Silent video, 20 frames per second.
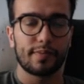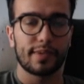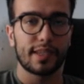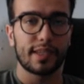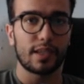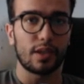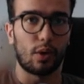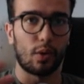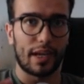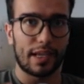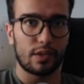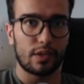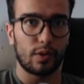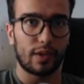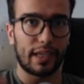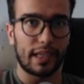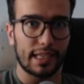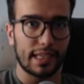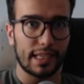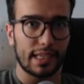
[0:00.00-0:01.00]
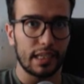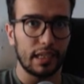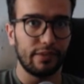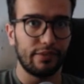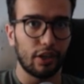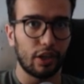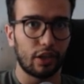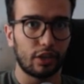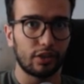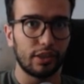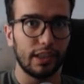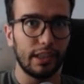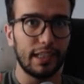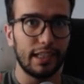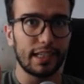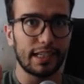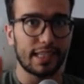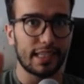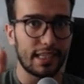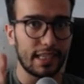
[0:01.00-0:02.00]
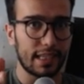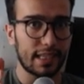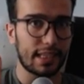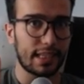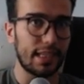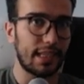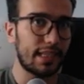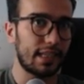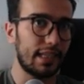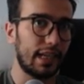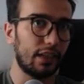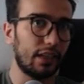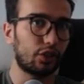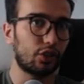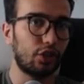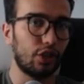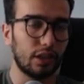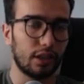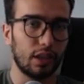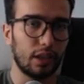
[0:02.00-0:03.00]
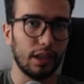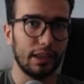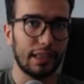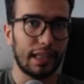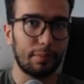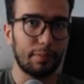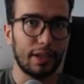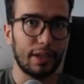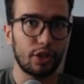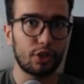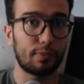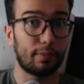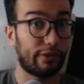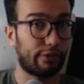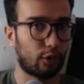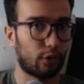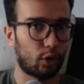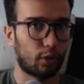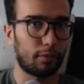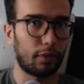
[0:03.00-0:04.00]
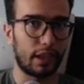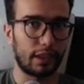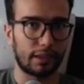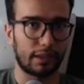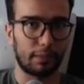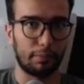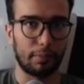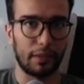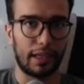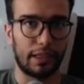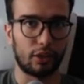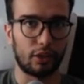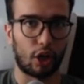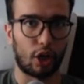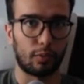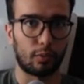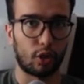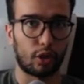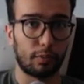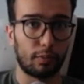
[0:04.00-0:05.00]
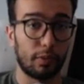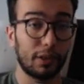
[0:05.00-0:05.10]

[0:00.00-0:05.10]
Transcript: So as you can see, we are dealing 668 critical damage before buying the blade armor.